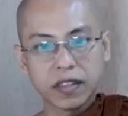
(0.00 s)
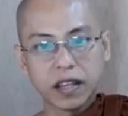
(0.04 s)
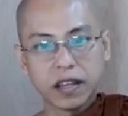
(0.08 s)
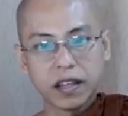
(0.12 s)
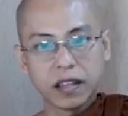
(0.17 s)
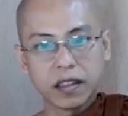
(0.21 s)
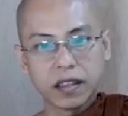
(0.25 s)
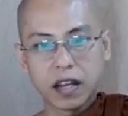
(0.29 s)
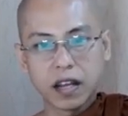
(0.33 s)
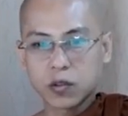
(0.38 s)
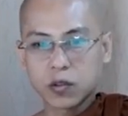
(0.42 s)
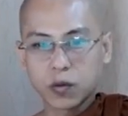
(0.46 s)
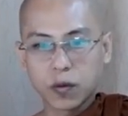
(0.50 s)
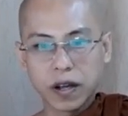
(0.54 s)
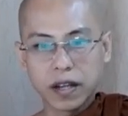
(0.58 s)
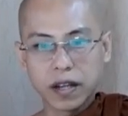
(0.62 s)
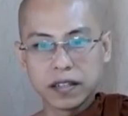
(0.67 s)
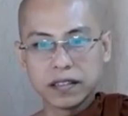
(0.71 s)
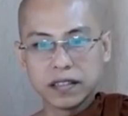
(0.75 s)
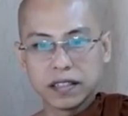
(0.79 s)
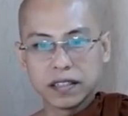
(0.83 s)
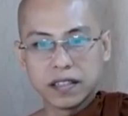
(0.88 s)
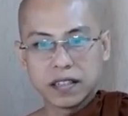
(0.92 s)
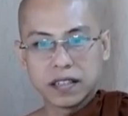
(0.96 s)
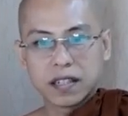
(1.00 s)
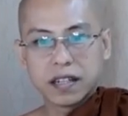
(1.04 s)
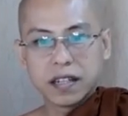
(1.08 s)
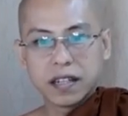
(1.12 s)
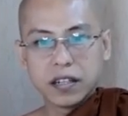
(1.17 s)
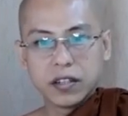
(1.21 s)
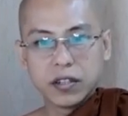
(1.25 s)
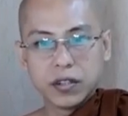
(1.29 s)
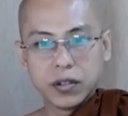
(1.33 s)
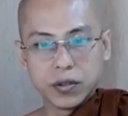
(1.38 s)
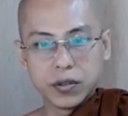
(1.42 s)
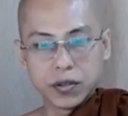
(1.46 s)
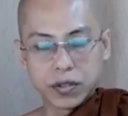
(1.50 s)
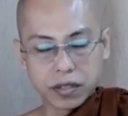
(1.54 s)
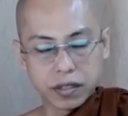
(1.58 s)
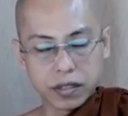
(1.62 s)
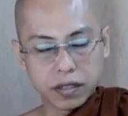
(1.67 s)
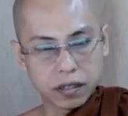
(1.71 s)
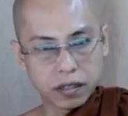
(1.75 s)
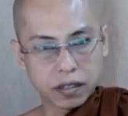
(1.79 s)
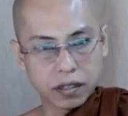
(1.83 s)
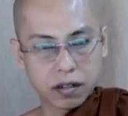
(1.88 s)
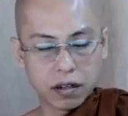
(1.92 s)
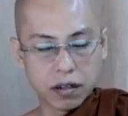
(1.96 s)
That's why he still used
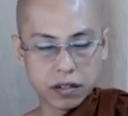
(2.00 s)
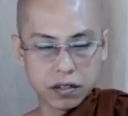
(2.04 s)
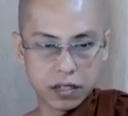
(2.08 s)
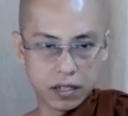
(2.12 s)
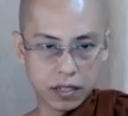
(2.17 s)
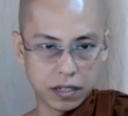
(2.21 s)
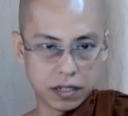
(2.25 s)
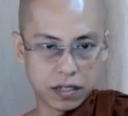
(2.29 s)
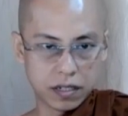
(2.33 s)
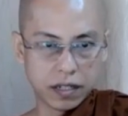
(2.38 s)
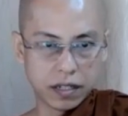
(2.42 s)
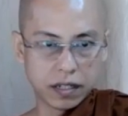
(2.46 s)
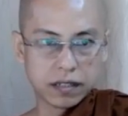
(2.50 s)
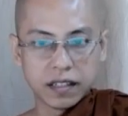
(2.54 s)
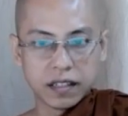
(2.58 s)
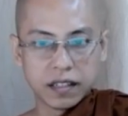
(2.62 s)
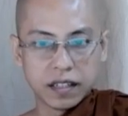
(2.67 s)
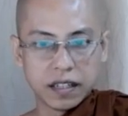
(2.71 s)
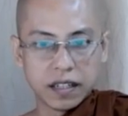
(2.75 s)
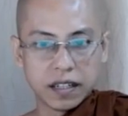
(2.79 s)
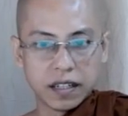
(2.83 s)
consciousness.